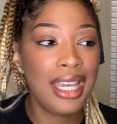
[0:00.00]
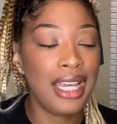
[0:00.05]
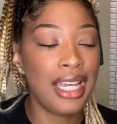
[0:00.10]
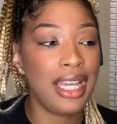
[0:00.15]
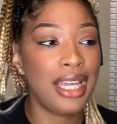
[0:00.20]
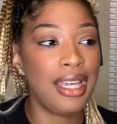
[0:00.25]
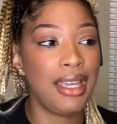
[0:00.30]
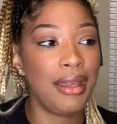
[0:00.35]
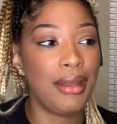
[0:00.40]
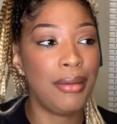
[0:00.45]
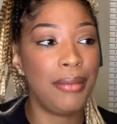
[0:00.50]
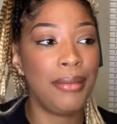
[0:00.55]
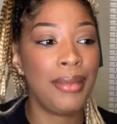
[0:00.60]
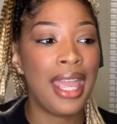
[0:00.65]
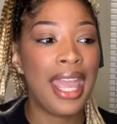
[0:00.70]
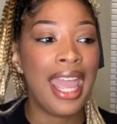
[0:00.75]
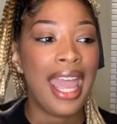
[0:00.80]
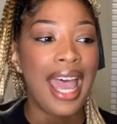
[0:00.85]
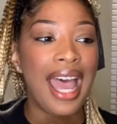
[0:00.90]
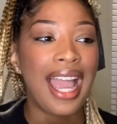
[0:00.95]

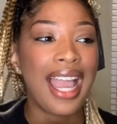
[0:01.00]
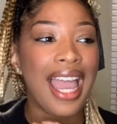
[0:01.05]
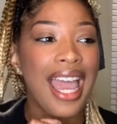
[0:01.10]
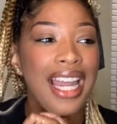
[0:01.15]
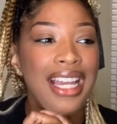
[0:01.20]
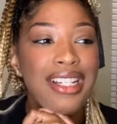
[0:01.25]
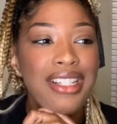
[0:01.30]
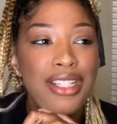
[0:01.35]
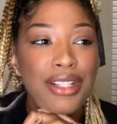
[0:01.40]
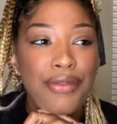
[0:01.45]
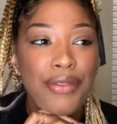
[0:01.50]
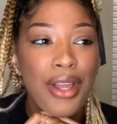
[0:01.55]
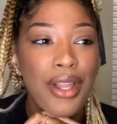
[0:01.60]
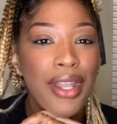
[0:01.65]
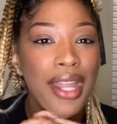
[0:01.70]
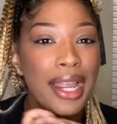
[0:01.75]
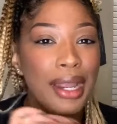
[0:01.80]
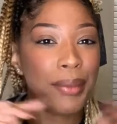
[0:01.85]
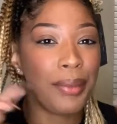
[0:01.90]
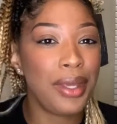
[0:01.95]
I kind of just felt
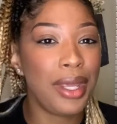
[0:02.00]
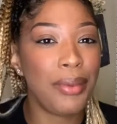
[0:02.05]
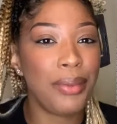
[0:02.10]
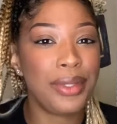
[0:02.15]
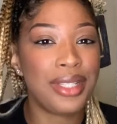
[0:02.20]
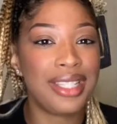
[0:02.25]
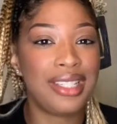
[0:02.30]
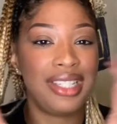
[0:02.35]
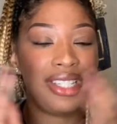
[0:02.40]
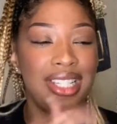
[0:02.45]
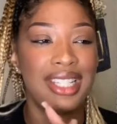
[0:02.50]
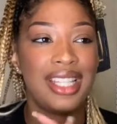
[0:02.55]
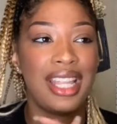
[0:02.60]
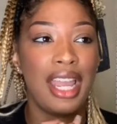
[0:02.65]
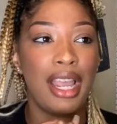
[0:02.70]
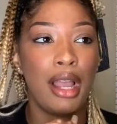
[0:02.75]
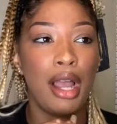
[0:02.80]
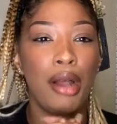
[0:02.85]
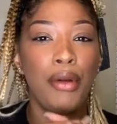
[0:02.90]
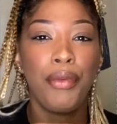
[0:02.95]
like it was just
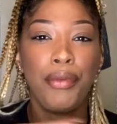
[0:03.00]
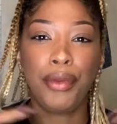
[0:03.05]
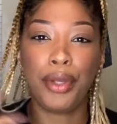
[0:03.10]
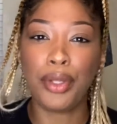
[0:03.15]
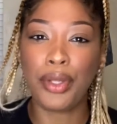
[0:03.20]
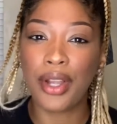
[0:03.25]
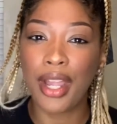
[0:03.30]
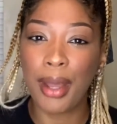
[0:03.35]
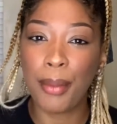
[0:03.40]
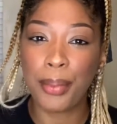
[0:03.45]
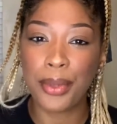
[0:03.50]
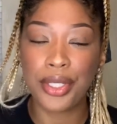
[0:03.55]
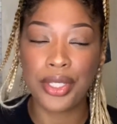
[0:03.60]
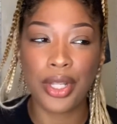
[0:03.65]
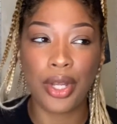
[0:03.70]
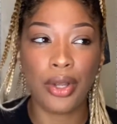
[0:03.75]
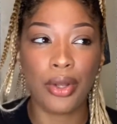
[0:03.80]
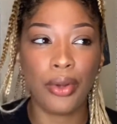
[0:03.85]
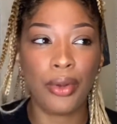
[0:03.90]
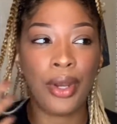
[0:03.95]
like a filler
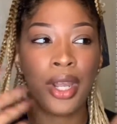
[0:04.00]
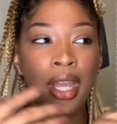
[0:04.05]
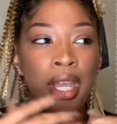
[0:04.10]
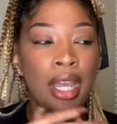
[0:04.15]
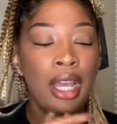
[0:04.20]
episode.